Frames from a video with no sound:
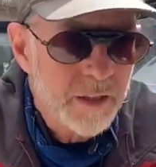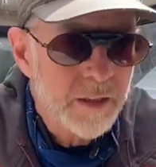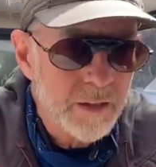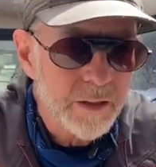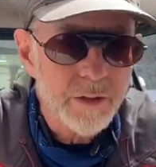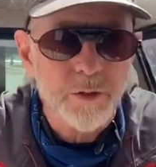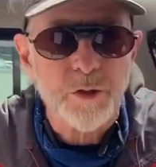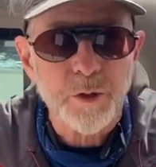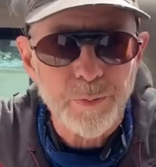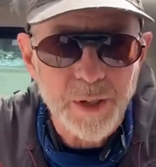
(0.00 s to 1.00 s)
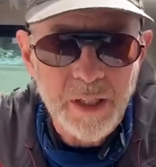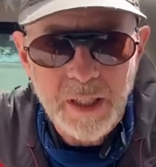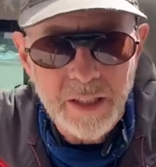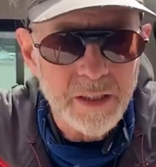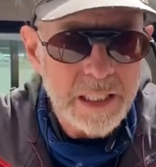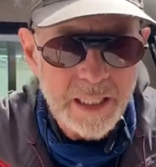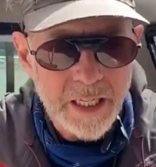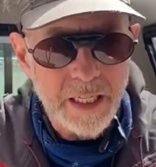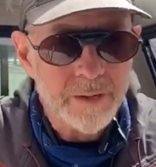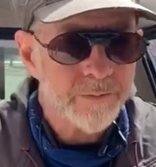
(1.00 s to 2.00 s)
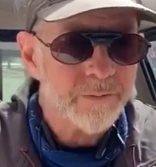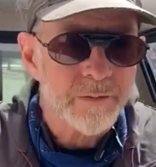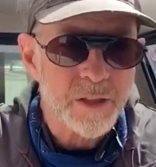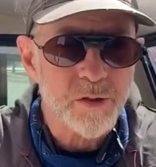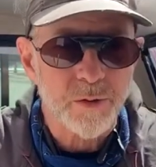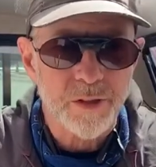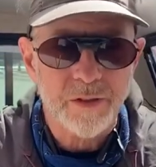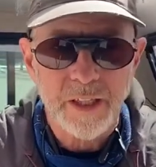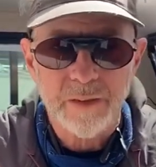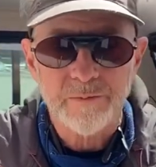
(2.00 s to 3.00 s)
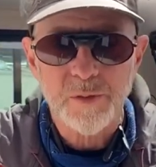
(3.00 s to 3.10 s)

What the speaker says: 2-pin NTN, that sort of thing.